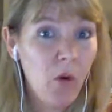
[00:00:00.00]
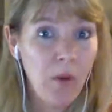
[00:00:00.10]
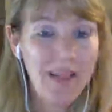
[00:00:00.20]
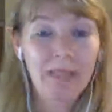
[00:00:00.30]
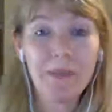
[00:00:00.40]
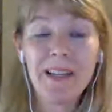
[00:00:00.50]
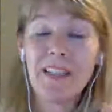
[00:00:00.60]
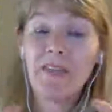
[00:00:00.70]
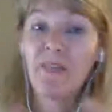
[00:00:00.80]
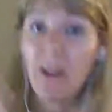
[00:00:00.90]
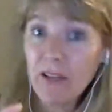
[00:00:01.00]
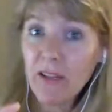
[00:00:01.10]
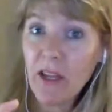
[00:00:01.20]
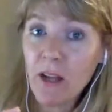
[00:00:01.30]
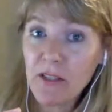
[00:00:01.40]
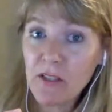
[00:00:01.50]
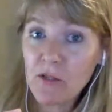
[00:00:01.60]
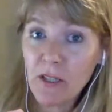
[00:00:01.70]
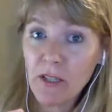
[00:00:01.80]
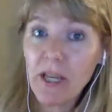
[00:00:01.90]
weeks, but it's a fairly
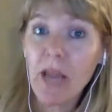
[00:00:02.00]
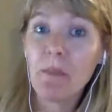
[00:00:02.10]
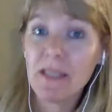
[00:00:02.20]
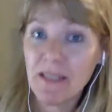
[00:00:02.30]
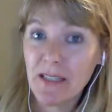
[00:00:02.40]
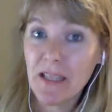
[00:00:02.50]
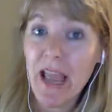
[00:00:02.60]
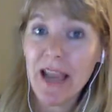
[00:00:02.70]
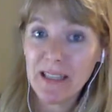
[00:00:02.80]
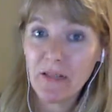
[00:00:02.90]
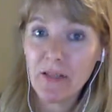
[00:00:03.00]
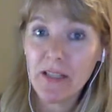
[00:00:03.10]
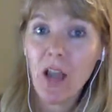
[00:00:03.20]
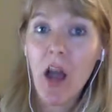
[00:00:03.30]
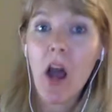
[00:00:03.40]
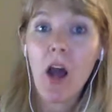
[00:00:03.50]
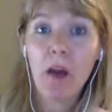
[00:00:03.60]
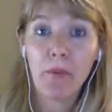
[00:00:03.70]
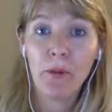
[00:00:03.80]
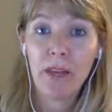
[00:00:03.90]
concentrated time because the activities are
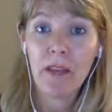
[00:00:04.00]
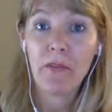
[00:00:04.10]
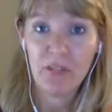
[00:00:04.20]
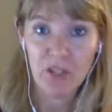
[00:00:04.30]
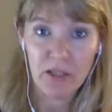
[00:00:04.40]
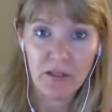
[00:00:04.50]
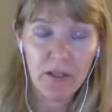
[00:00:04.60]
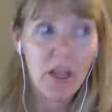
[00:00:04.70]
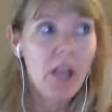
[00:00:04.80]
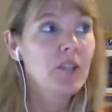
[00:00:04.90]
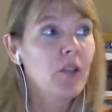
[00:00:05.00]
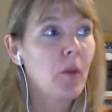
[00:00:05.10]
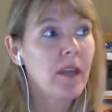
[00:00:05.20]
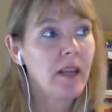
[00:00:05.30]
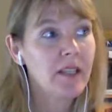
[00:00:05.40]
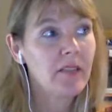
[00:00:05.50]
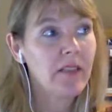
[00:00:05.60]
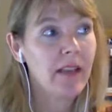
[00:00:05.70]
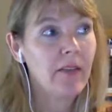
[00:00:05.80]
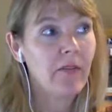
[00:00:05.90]
pretty efficient. So, because of that
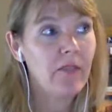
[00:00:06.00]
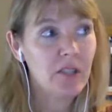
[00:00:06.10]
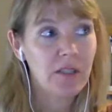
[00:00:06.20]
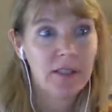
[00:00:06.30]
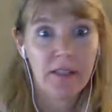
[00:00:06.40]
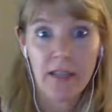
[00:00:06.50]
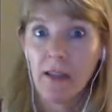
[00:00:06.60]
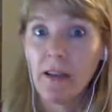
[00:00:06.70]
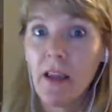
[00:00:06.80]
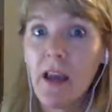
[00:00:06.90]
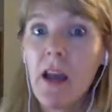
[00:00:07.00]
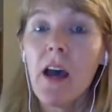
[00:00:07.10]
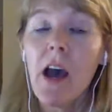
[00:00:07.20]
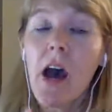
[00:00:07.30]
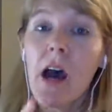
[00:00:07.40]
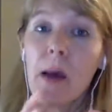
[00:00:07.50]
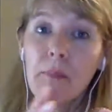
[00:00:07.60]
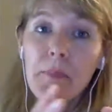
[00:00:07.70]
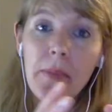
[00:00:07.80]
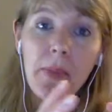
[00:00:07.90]
efficiency, um,
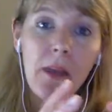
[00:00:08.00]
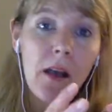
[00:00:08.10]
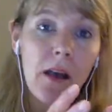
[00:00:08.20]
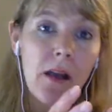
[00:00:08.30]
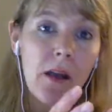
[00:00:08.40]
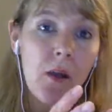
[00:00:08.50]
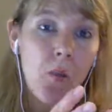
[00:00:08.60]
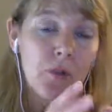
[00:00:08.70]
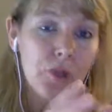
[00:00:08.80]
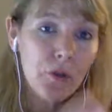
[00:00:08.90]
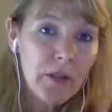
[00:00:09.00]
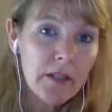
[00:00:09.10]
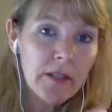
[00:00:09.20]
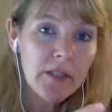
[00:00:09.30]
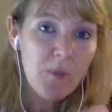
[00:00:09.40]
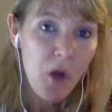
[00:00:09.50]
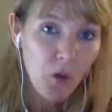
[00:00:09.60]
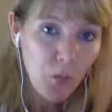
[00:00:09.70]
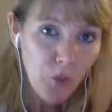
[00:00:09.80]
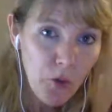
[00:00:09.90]
during the small
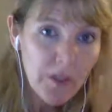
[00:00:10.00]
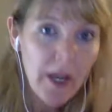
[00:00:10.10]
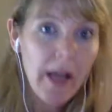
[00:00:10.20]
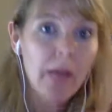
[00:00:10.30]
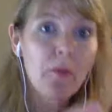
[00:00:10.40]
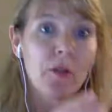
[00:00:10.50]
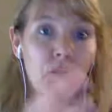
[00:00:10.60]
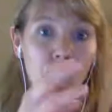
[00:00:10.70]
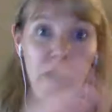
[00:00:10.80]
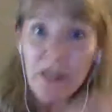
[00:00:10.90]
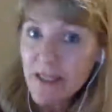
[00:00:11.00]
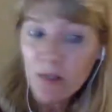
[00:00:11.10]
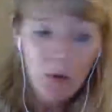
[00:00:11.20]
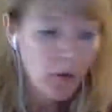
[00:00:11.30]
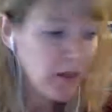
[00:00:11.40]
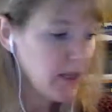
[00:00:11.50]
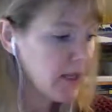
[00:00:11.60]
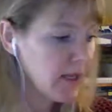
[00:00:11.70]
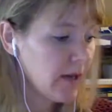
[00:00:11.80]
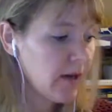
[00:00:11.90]
group time, when you're really zeroing
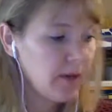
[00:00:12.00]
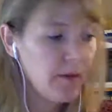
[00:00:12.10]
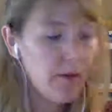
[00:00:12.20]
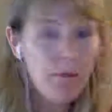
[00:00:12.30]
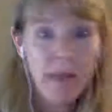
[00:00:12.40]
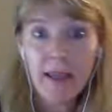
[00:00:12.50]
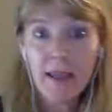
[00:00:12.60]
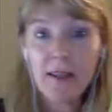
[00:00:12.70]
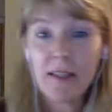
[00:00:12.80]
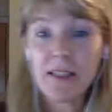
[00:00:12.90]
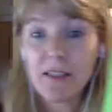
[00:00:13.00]
in on making this